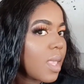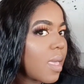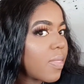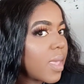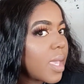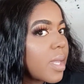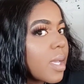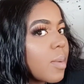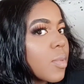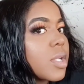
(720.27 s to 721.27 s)
And
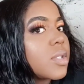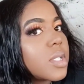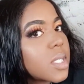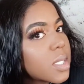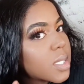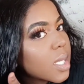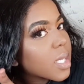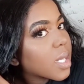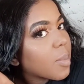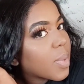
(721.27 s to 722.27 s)
then I'm going to just take
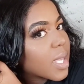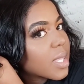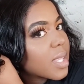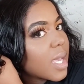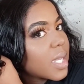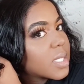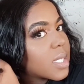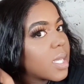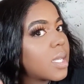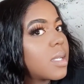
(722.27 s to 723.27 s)
it up like that
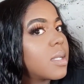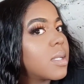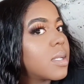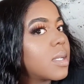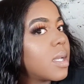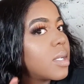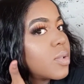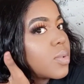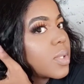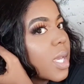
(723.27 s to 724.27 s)
and
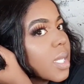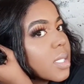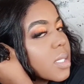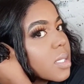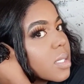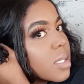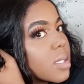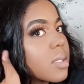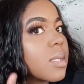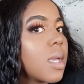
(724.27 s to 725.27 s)
do that.
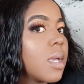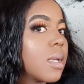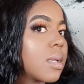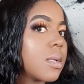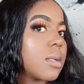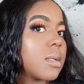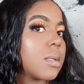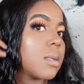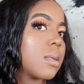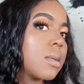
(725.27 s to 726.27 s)
Okay,
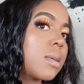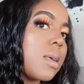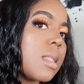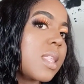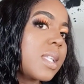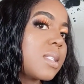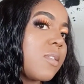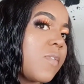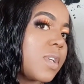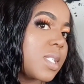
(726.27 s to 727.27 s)
that's the
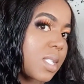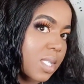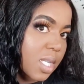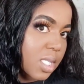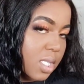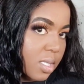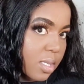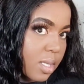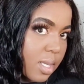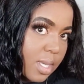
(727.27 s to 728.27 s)
first section.
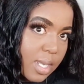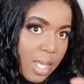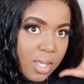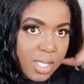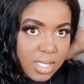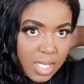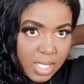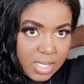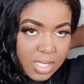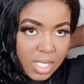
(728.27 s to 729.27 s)
Now the
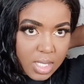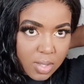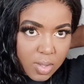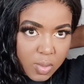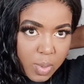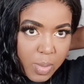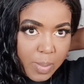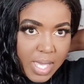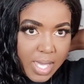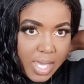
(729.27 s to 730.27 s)
second section, because remember
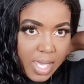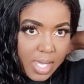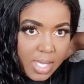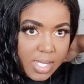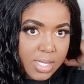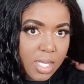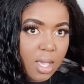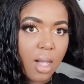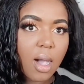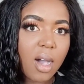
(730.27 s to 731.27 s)
my hair is
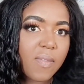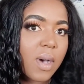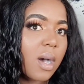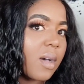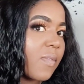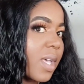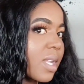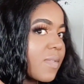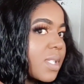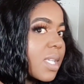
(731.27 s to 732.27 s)
half, and
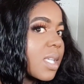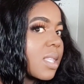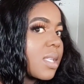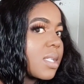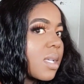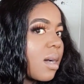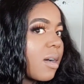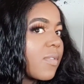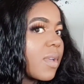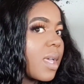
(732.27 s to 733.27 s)
I've taken this
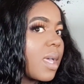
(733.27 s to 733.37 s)
half